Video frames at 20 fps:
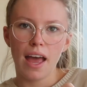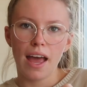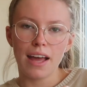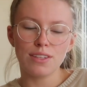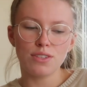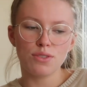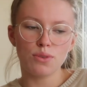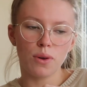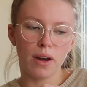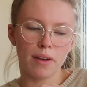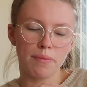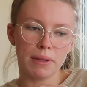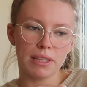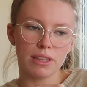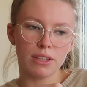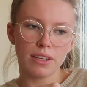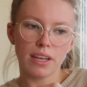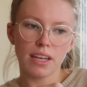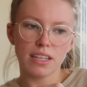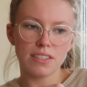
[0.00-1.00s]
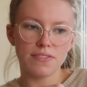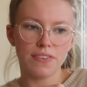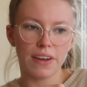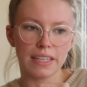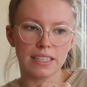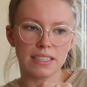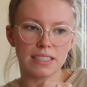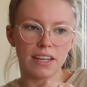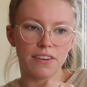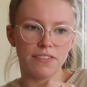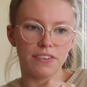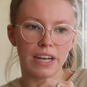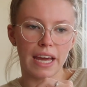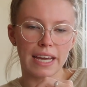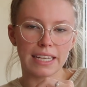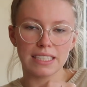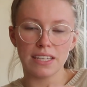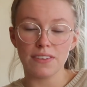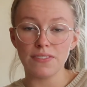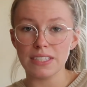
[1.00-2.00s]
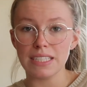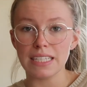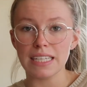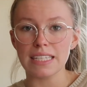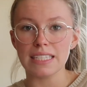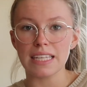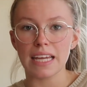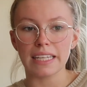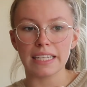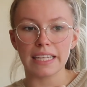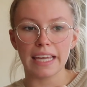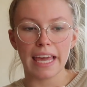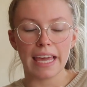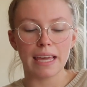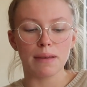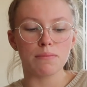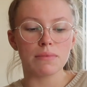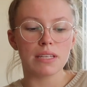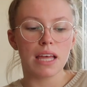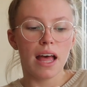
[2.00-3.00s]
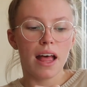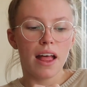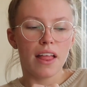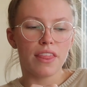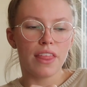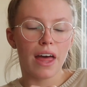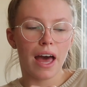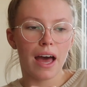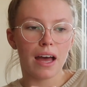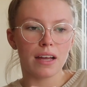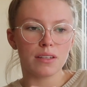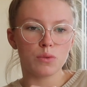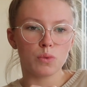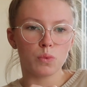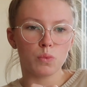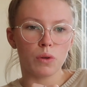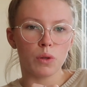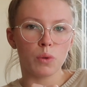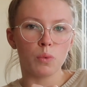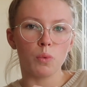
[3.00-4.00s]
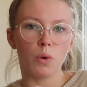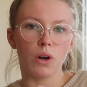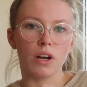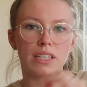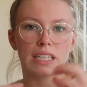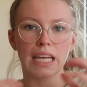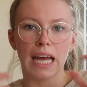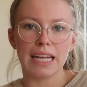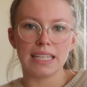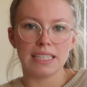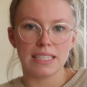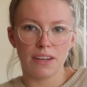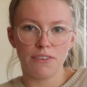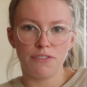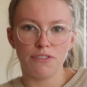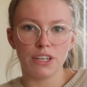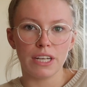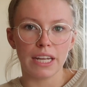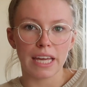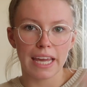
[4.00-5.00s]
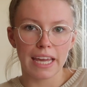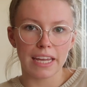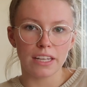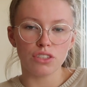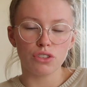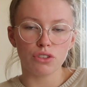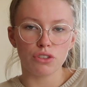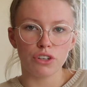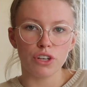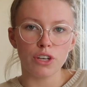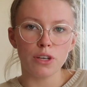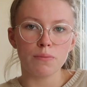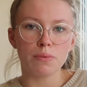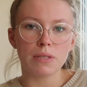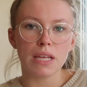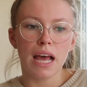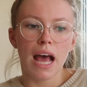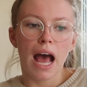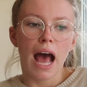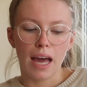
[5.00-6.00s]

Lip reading: And so I've been looking to find different activities and games that will work at different age groups.